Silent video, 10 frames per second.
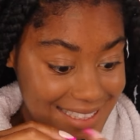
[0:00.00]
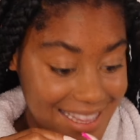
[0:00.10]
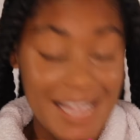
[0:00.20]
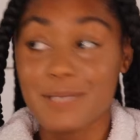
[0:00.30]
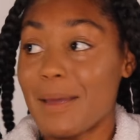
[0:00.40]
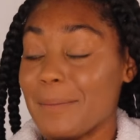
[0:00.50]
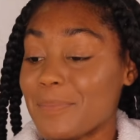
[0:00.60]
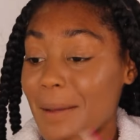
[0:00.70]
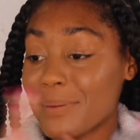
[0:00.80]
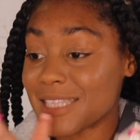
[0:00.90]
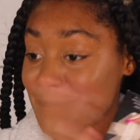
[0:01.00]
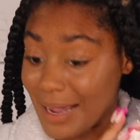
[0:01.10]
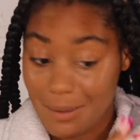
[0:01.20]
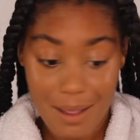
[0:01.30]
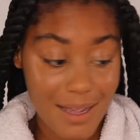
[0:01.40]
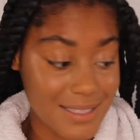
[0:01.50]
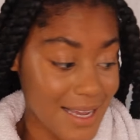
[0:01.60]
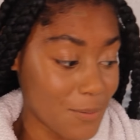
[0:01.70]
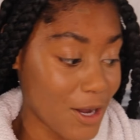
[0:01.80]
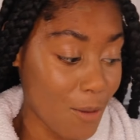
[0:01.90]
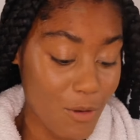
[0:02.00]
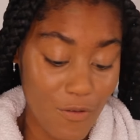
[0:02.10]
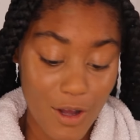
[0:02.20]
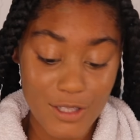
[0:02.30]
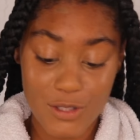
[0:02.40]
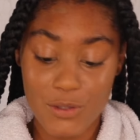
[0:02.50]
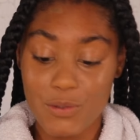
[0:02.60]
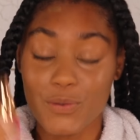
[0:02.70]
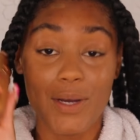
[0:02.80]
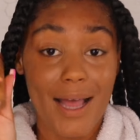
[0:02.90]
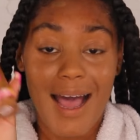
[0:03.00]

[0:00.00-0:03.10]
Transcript: Thanks, babe. I'm gonna put this back in the box, and we're gonna move on to,